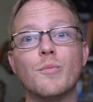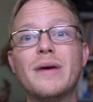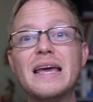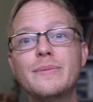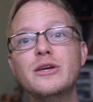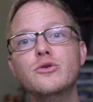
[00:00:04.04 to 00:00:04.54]

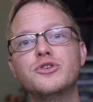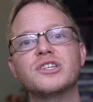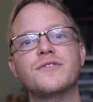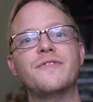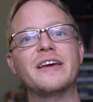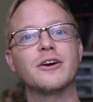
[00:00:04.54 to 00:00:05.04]
maybe you
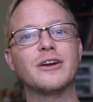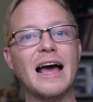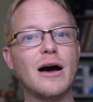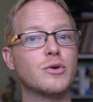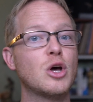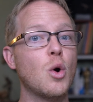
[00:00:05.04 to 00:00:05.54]
just figured
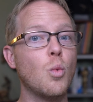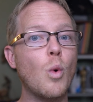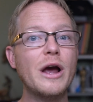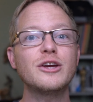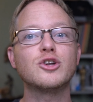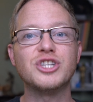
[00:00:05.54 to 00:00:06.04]
out
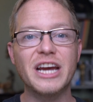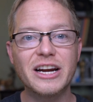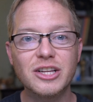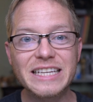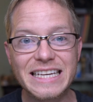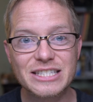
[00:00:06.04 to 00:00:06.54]
what your
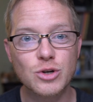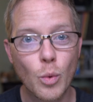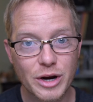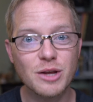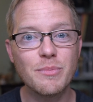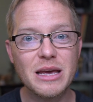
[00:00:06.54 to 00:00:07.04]
channel is
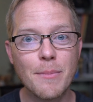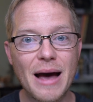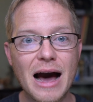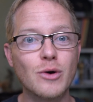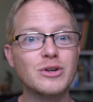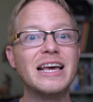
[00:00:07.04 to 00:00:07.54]
going to be
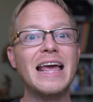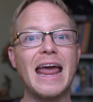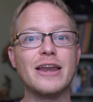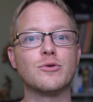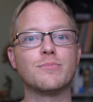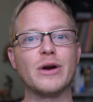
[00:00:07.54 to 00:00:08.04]
about
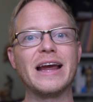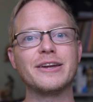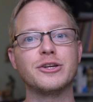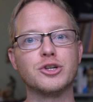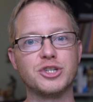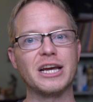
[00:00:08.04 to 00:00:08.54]
and you're
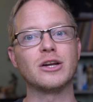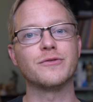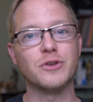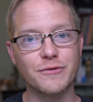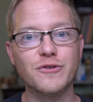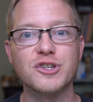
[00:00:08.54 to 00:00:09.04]
branding your channel
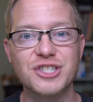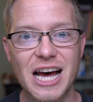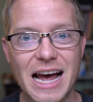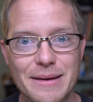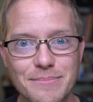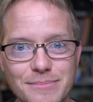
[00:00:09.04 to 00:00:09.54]
for the first
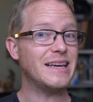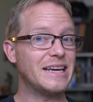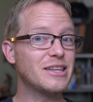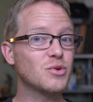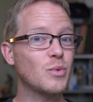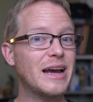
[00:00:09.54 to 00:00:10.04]
time.
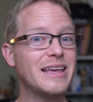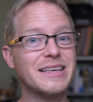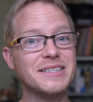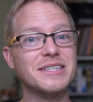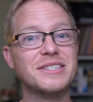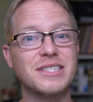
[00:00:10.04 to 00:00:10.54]
Either way,
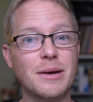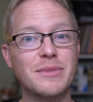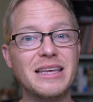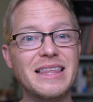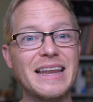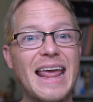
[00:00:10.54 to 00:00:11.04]
this is
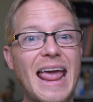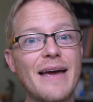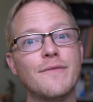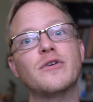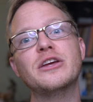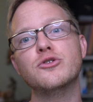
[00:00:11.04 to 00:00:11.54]
something that
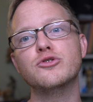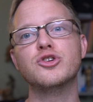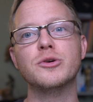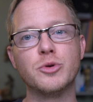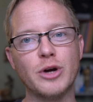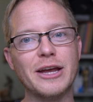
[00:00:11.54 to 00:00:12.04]
every
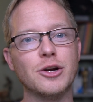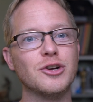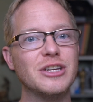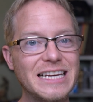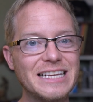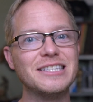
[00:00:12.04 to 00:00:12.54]
YouTube creator
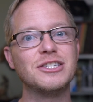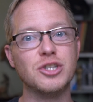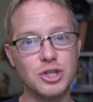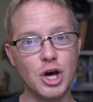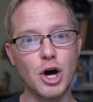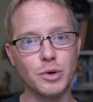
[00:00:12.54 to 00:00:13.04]
needs
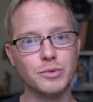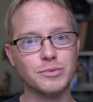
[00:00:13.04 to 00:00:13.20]
to know.